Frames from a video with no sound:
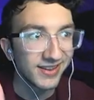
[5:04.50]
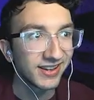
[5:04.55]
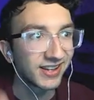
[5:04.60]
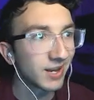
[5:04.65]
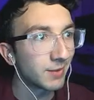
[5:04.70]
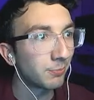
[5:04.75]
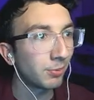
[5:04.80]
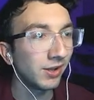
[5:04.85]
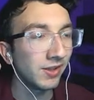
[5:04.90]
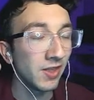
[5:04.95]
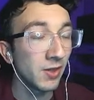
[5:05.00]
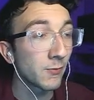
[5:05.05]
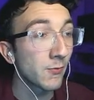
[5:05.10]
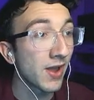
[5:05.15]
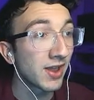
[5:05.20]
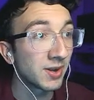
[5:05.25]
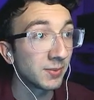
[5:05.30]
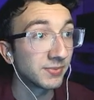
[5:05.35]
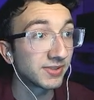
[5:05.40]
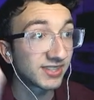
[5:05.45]
completely
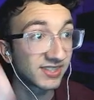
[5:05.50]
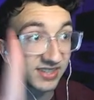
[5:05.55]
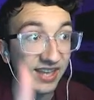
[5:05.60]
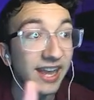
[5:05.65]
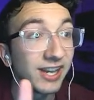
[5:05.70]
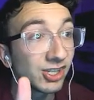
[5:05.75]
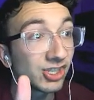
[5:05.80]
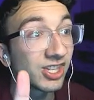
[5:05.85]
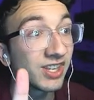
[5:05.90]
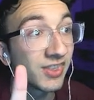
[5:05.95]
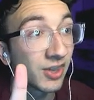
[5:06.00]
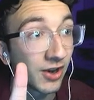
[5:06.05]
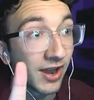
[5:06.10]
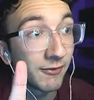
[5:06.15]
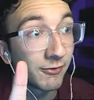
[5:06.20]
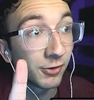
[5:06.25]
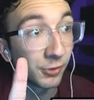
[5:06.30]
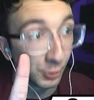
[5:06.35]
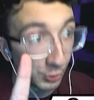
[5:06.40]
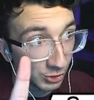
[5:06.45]
random stages in their
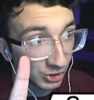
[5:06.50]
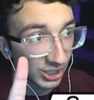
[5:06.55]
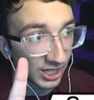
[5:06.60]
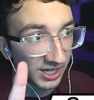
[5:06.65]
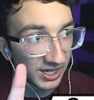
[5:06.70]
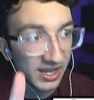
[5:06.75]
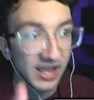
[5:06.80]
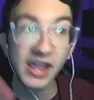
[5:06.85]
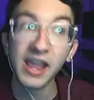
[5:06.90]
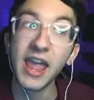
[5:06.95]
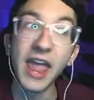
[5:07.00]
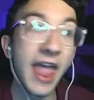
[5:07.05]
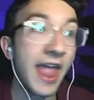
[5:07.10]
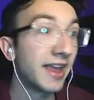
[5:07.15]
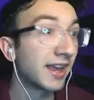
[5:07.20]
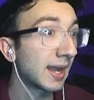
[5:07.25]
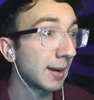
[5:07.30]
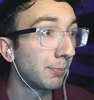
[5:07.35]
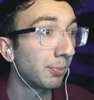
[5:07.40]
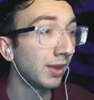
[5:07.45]
evolution,
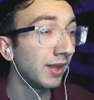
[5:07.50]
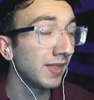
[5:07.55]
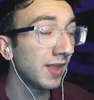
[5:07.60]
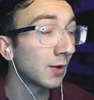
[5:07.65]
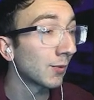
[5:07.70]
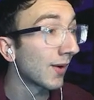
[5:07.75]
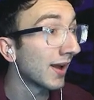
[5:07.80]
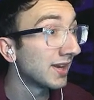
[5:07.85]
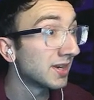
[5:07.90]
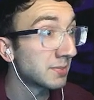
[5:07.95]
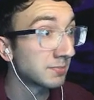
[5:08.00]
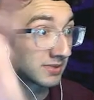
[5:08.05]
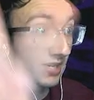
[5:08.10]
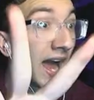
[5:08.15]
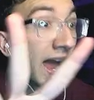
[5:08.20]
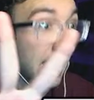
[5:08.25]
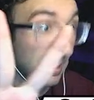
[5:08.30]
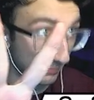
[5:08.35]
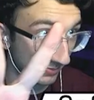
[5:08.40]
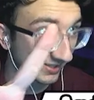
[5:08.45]
and completely random
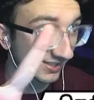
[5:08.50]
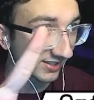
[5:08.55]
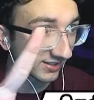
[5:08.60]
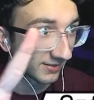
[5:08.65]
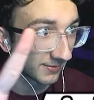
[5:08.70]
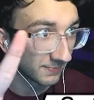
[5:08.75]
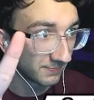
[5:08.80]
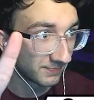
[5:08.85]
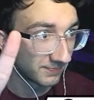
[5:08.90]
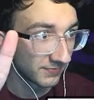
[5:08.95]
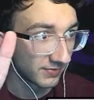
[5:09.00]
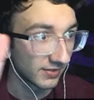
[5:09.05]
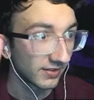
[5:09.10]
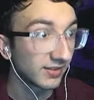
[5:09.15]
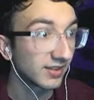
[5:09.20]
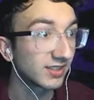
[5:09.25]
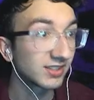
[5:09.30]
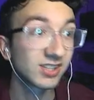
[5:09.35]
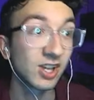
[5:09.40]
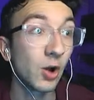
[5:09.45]
types.
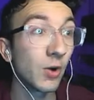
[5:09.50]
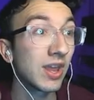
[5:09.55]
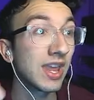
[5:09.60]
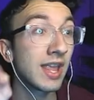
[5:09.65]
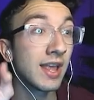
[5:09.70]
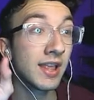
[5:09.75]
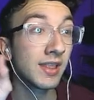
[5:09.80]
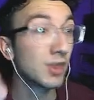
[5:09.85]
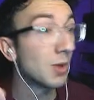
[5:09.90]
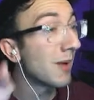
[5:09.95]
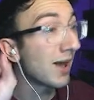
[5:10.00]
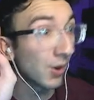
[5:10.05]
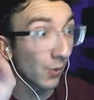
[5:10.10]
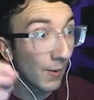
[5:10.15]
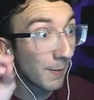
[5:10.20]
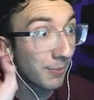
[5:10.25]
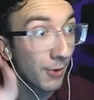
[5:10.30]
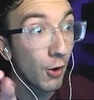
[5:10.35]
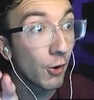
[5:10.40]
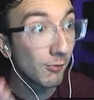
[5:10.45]
So no matter
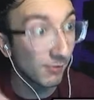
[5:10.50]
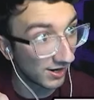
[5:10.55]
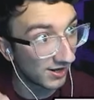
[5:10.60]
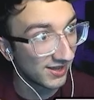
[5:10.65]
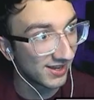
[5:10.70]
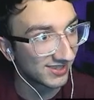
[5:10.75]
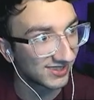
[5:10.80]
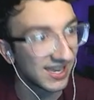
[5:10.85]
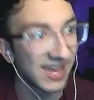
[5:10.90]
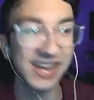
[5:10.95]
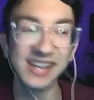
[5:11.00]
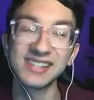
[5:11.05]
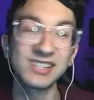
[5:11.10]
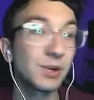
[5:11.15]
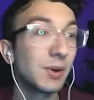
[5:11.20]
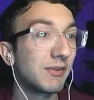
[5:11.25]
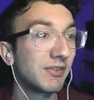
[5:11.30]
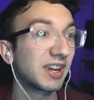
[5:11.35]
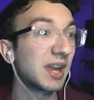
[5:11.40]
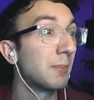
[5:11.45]
what Pokemon it is, it can still
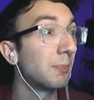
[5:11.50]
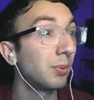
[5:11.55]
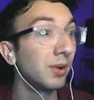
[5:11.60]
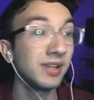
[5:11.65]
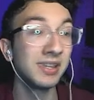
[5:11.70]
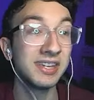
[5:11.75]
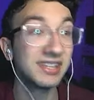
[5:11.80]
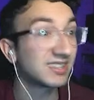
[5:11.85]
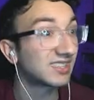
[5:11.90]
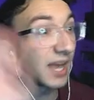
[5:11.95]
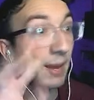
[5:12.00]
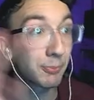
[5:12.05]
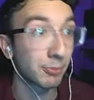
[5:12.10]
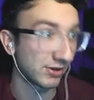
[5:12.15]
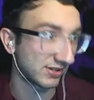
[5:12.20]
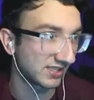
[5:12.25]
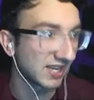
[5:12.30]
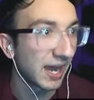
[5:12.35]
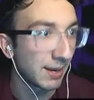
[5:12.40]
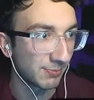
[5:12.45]
have a completely
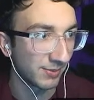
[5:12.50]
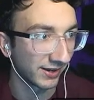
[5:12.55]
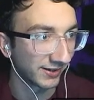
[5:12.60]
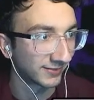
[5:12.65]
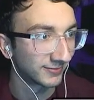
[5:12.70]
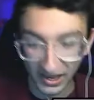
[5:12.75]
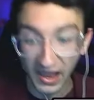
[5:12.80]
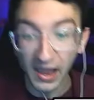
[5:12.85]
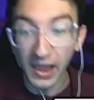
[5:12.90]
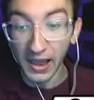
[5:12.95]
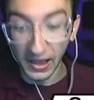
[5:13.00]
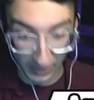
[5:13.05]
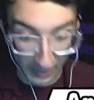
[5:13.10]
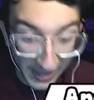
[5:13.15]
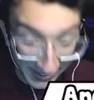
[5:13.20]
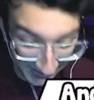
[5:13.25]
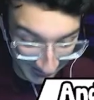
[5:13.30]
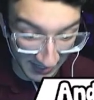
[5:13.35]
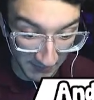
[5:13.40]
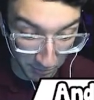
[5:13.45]
separate typing.
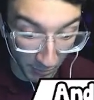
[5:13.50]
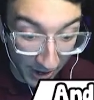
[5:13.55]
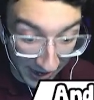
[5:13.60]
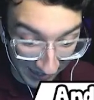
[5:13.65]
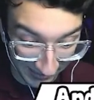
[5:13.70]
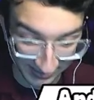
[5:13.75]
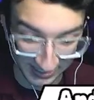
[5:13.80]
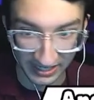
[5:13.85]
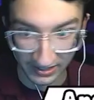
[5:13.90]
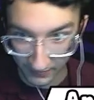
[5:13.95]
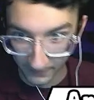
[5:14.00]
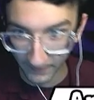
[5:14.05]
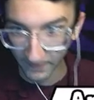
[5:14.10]
Let's embrace it.